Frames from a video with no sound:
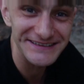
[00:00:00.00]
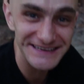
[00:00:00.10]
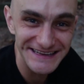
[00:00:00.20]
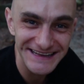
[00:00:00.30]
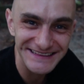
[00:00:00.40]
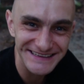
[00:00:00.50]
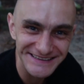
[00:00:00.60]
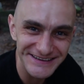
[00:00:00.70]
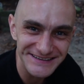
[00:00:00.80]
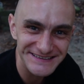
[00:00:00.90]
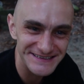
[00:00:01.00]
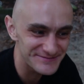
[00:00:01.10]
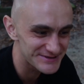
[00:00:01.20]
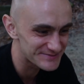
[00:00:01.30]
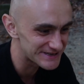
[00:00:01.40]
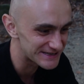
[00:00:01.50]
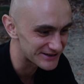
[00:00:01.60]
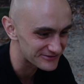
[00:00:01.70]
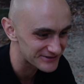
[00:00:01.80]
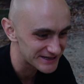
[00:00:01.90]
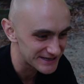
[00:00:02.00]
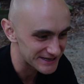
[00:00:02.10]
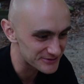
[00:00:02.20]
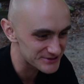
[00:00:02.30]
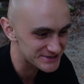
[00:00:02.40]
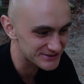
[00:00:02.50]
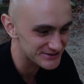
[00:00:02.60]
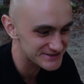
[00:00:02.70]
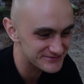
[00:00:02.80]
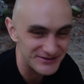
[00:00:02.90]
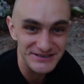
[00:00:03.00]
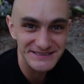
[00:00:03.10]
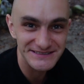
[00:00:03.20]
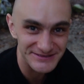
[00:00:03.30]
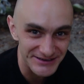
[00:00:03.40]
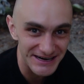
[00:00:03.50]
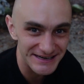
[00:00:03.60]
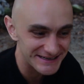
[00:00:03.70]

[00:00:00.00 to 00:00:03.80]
That did not seem to be enough. It was a good first strike,